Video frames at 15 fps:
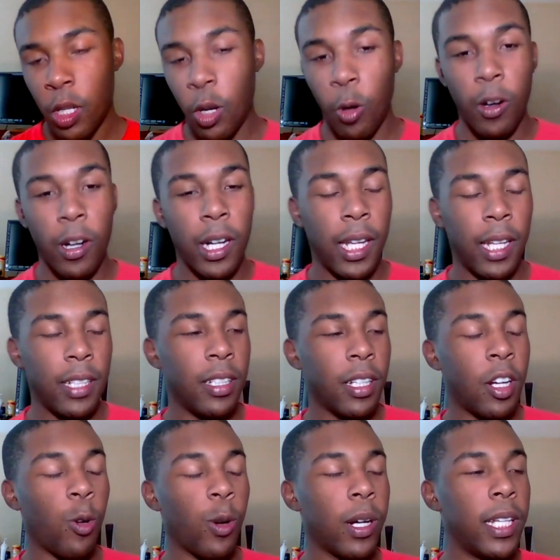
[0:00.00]

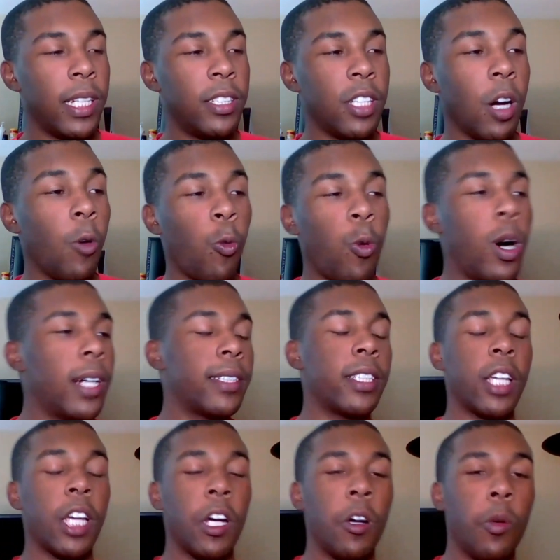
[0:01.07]
Courtney don't want
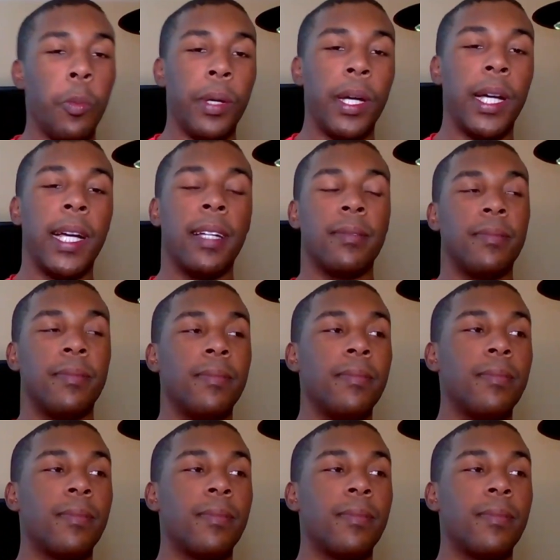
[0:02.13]
to go, but